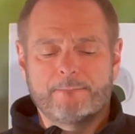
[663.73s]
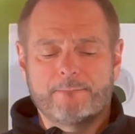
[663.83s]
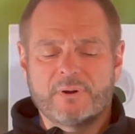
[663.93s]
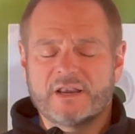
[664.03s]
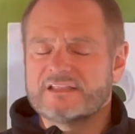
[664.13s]

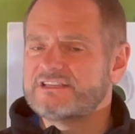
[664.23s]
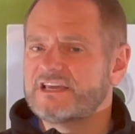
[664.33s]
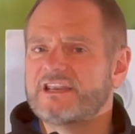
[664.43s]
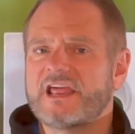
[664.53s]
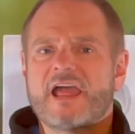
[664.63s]
But it
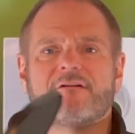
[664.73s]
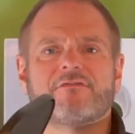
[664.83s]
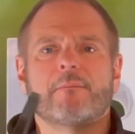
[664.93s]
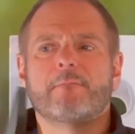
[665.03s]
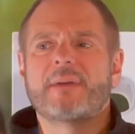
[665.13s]
didn't have
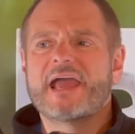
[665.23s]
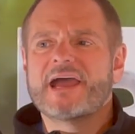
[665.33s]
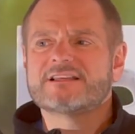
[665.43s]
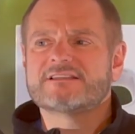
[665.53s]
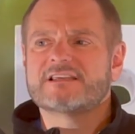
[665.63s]
the
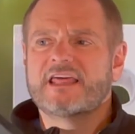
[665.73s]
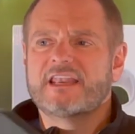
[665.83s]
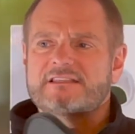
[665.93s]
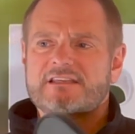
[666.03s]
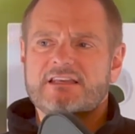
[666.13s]
mass, and
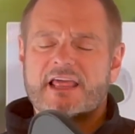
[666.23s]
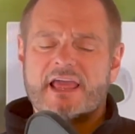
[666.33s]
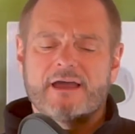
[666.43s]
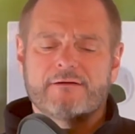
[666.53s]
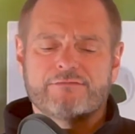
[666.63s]
it didn't
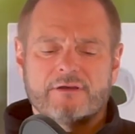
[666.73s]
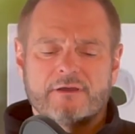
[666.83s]
have,